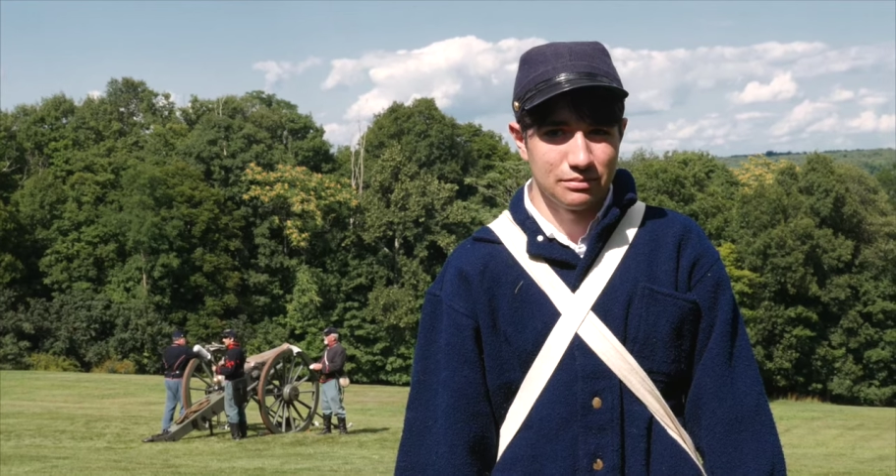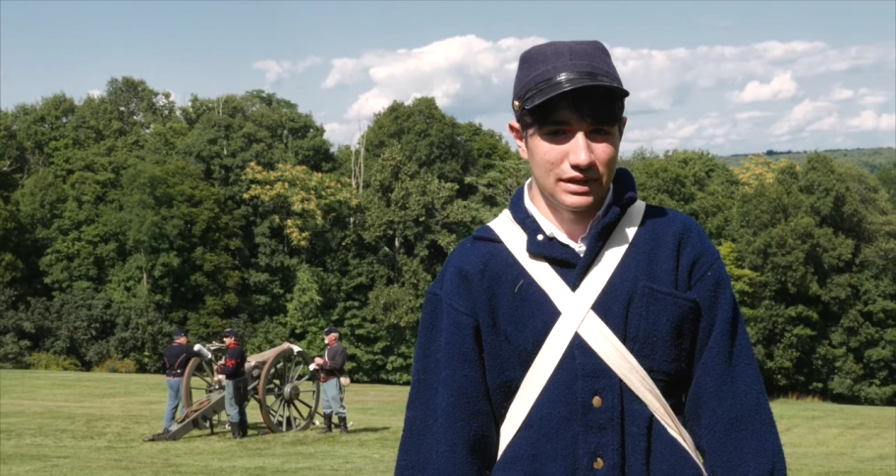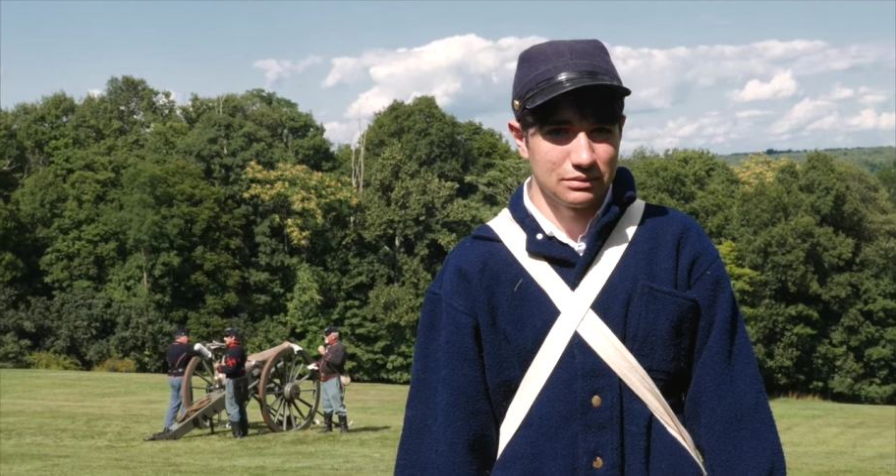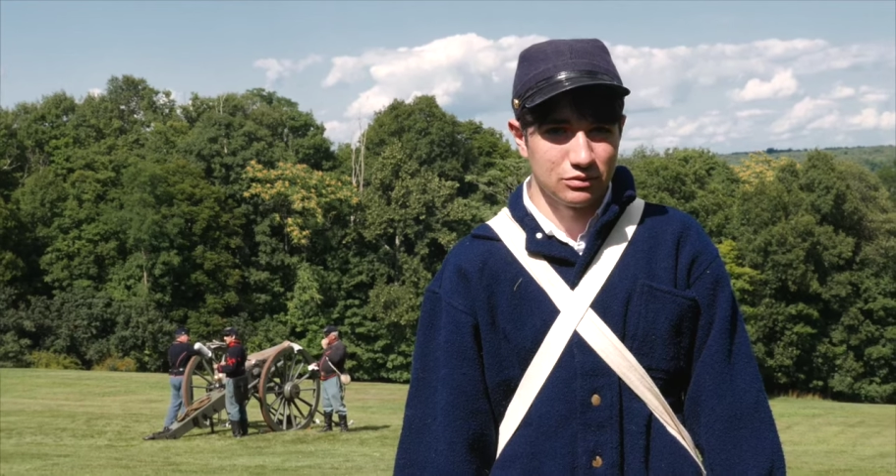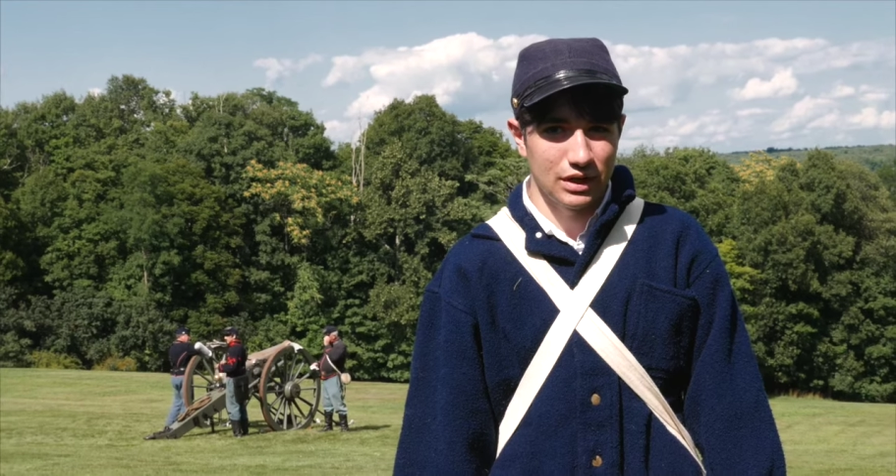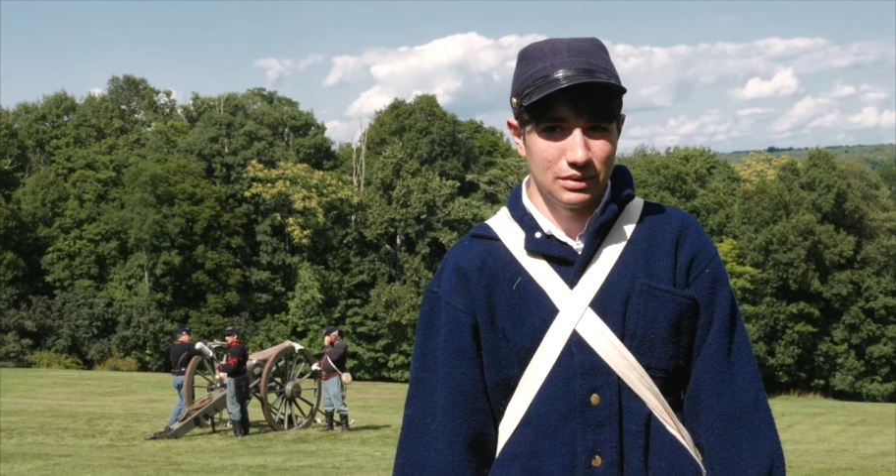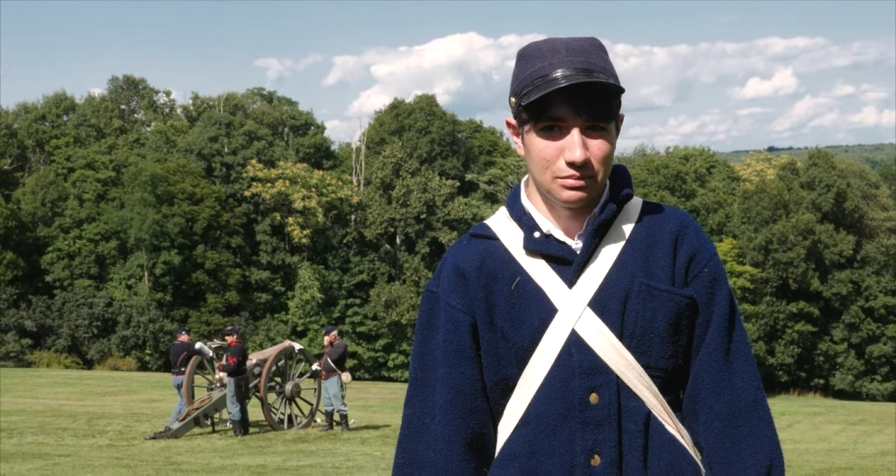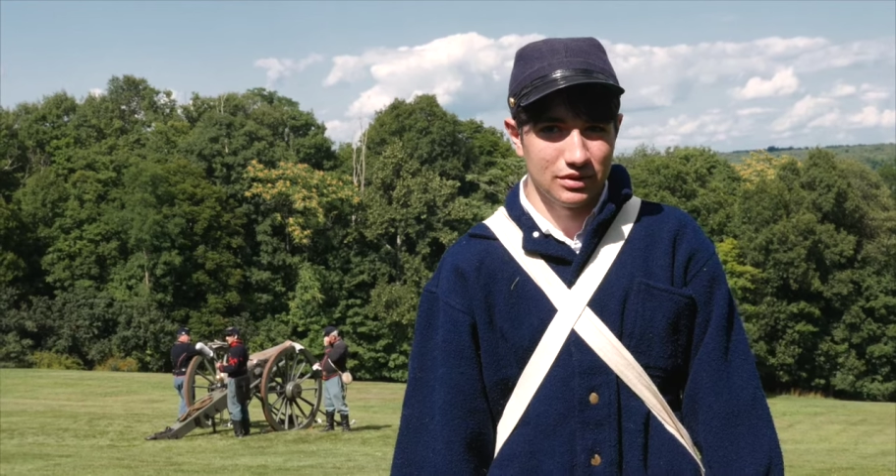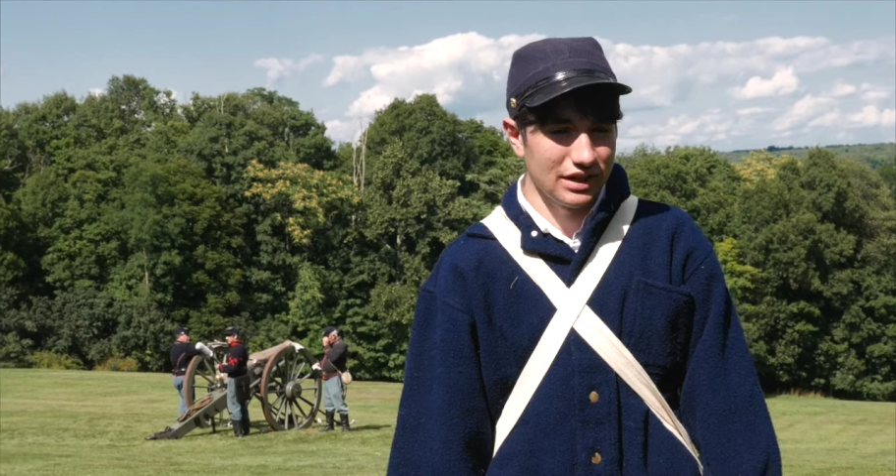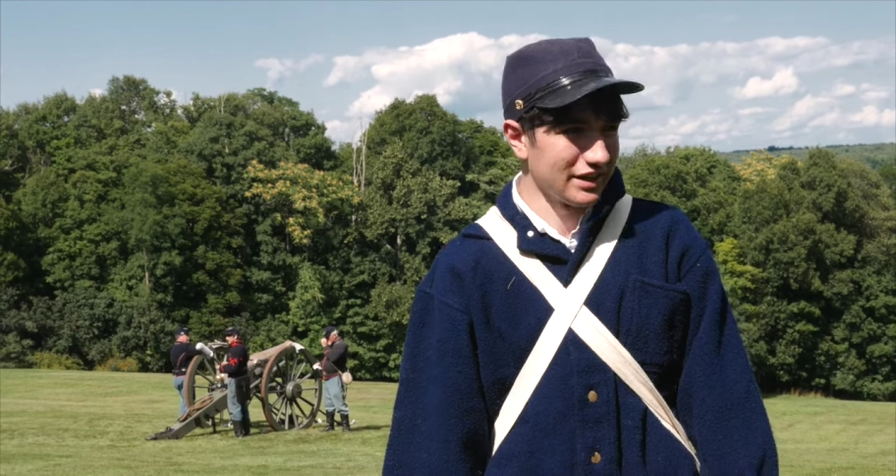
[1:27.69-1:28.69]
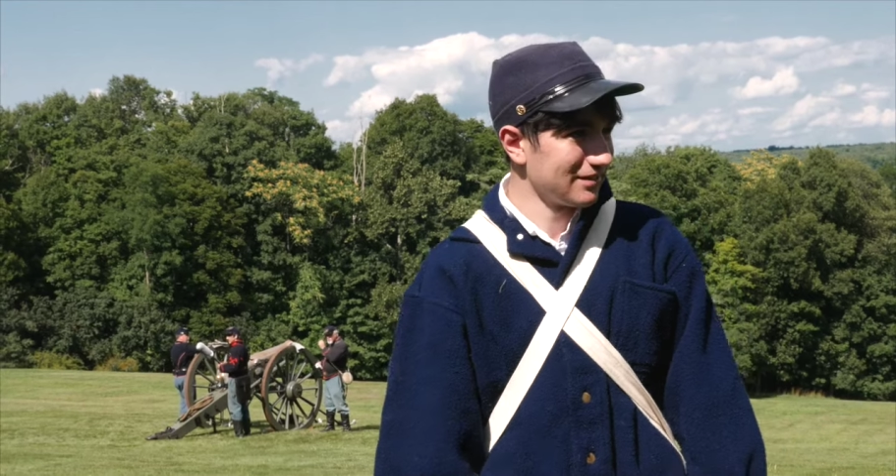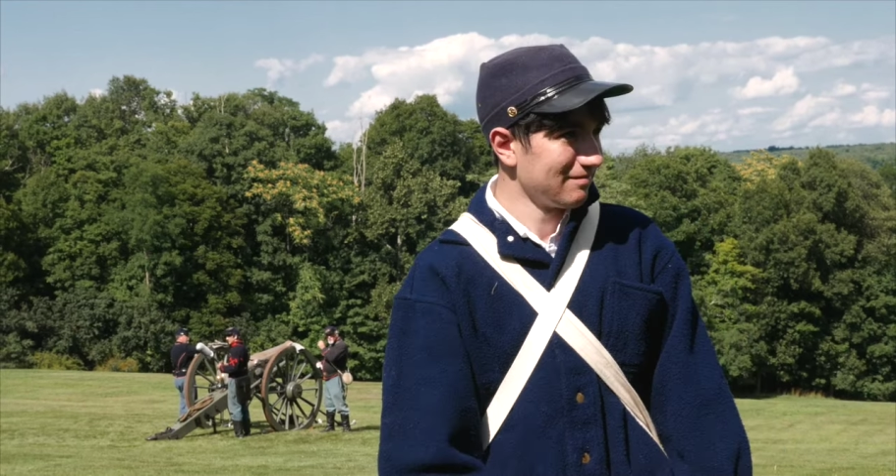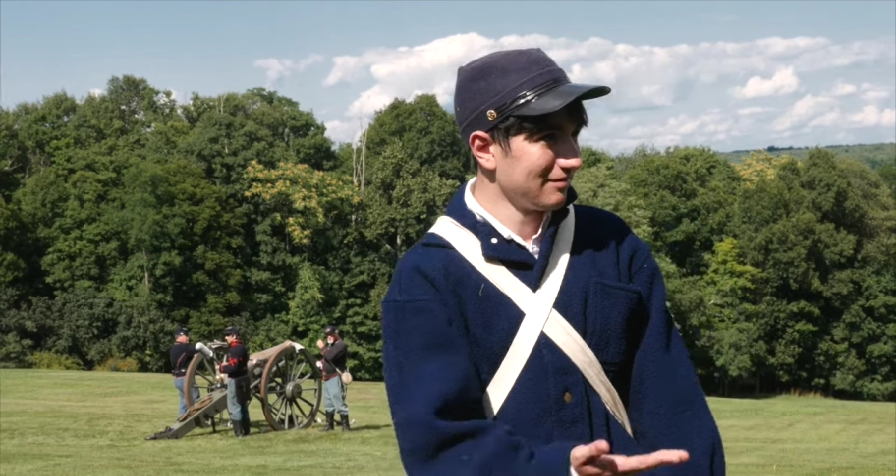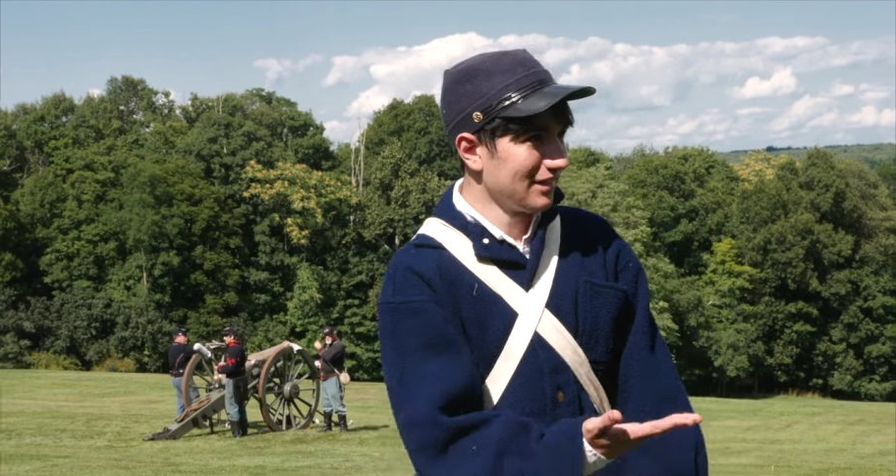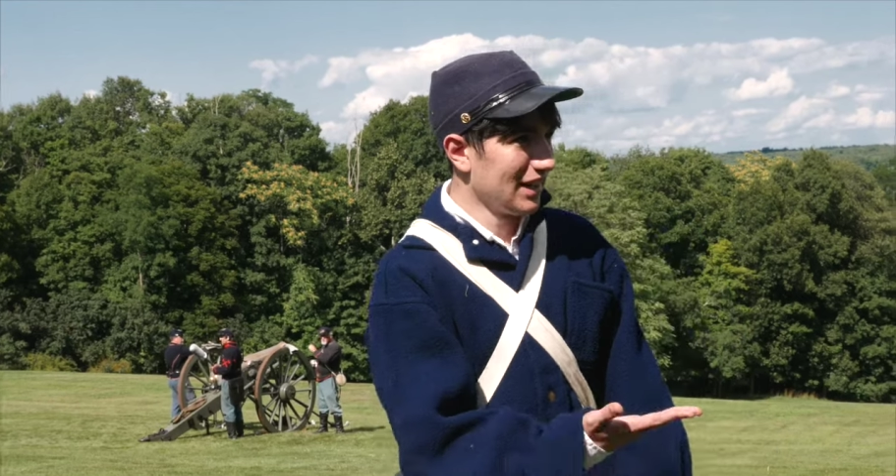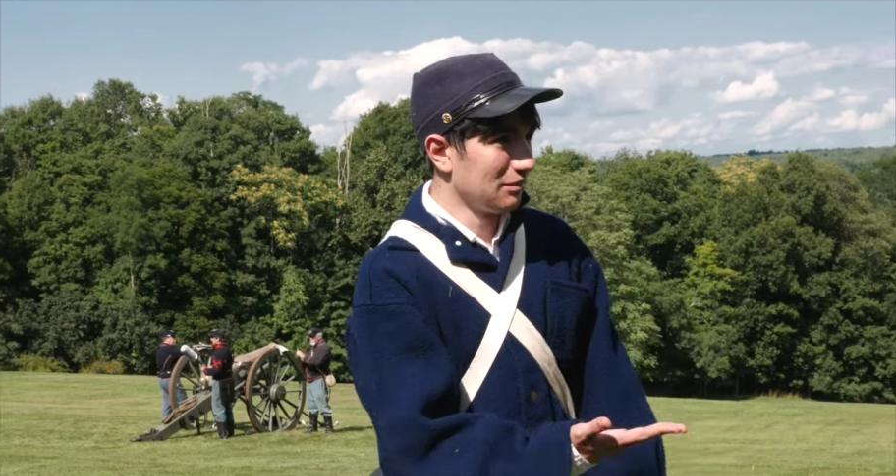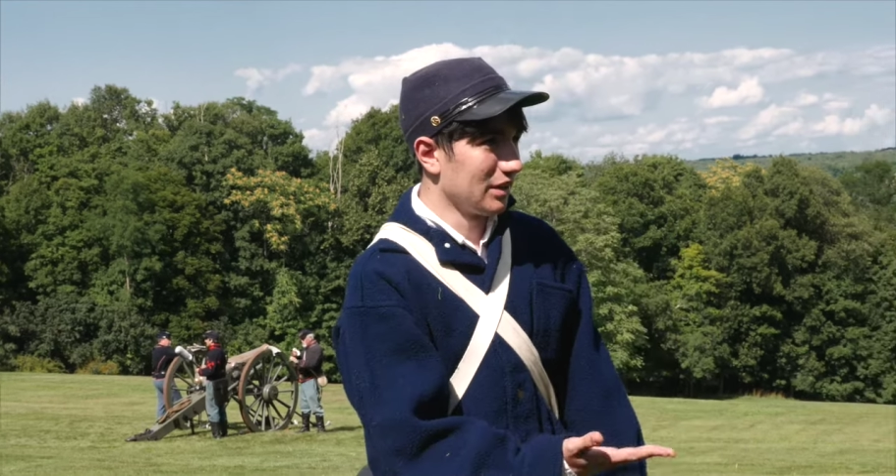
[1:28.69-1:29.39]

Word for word: met some great people like Abe